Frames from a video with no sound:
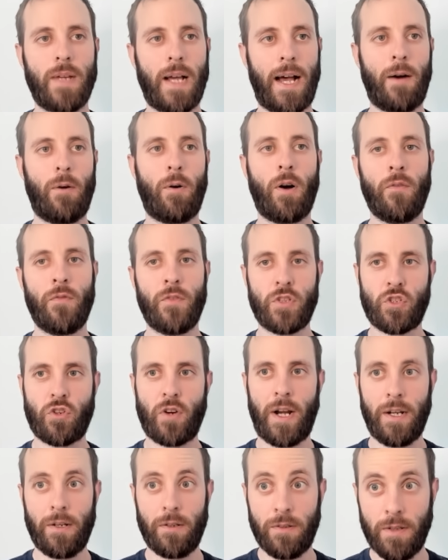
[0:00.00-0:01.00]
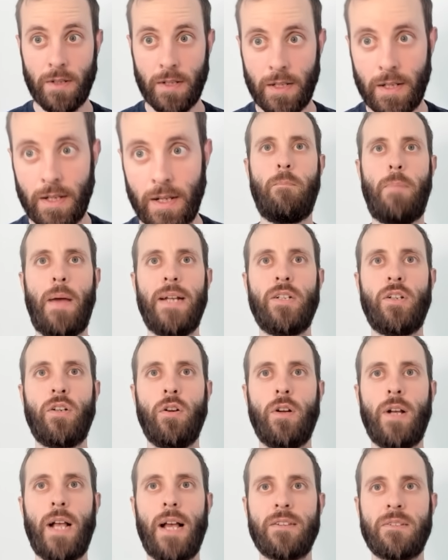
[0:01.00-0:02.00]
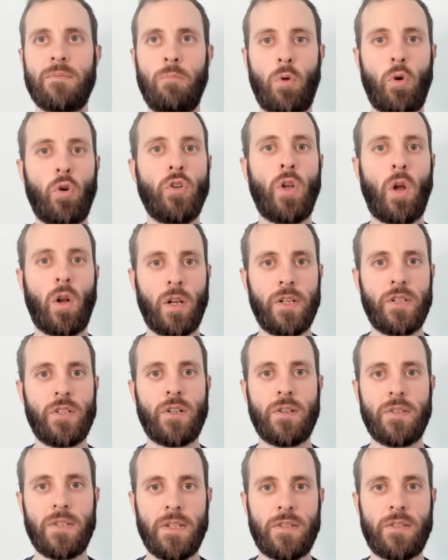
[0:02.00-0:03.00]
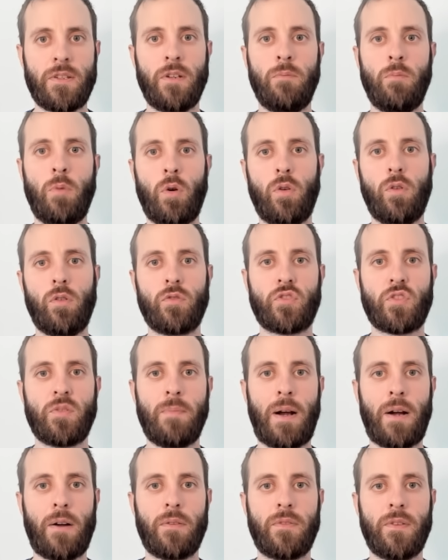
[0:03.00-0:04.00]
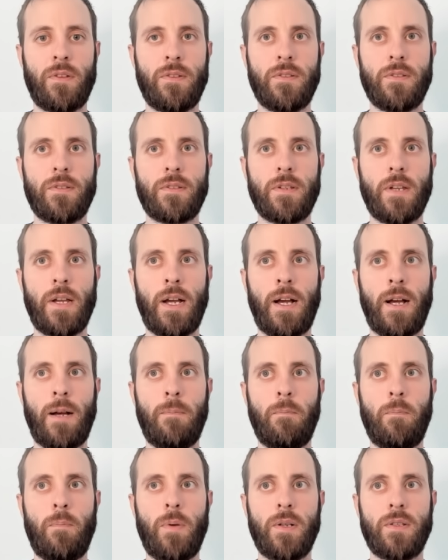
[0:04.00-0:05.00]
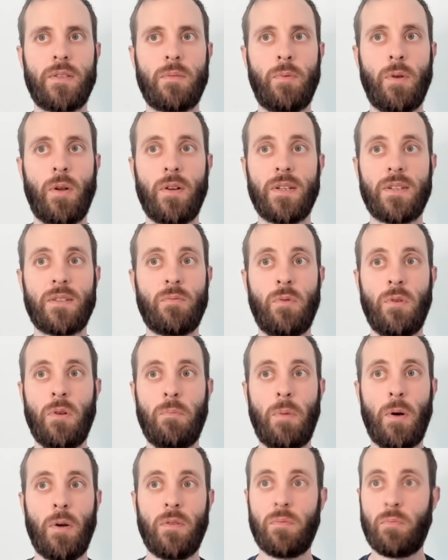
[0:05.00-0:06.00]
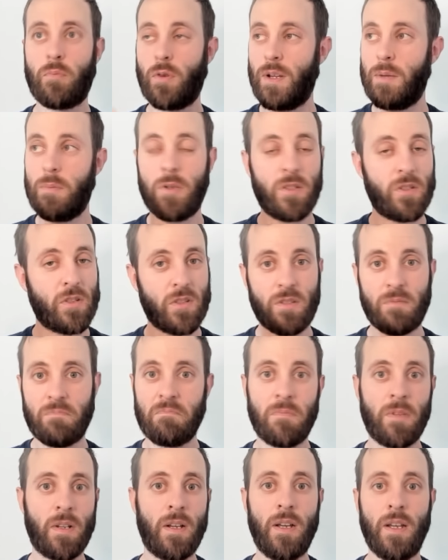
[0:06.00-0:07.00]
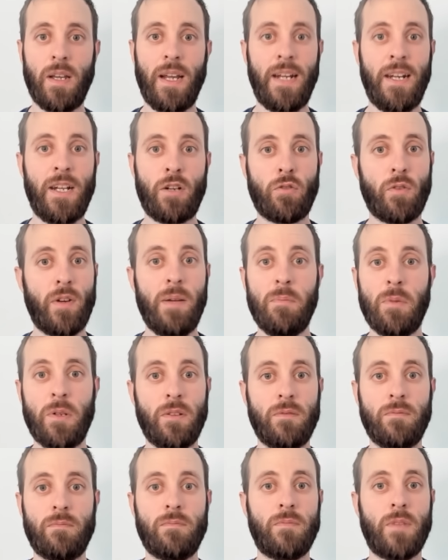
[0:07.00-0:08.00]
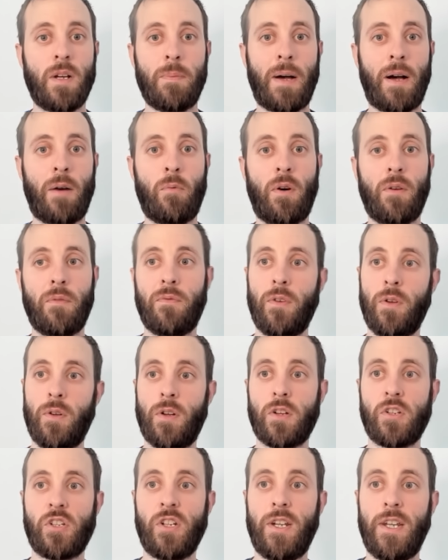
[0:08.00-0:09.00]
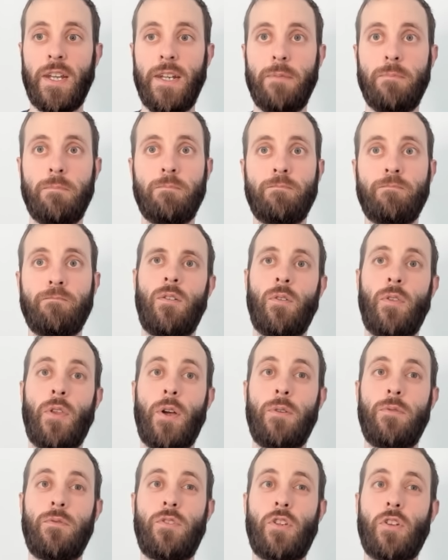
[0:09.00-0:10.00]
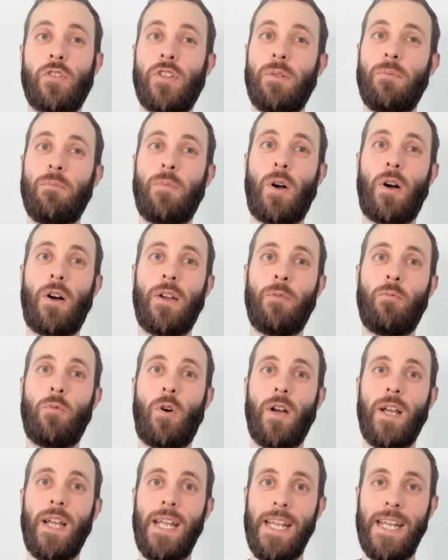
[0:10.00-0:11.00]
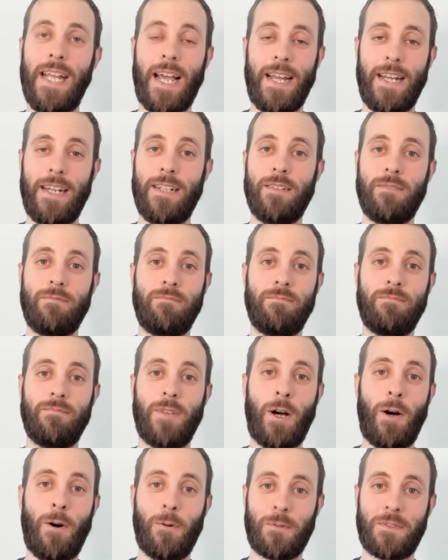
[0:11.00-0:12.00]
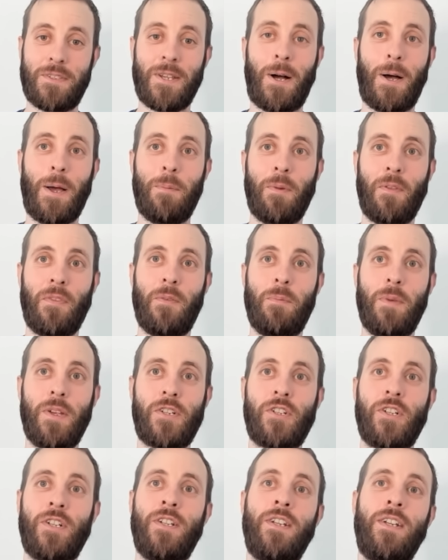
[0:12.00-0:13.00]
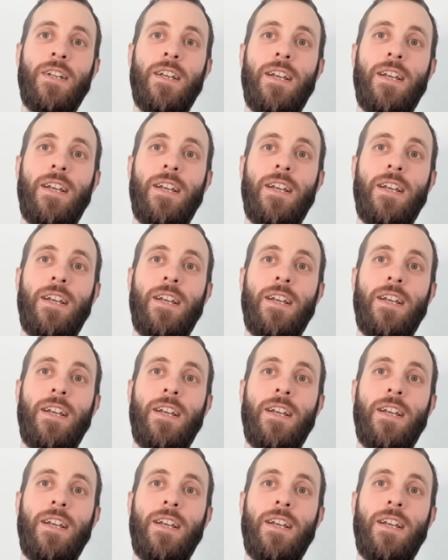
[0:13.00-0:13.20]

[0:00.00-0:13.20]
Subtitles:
out on the trail. Ben Cook has more knowledge because he's done more ultramarathons, but to be honest, we were both pretty much in agreement about what food I should eat. Although, judging by what he ate the whole time on the mission,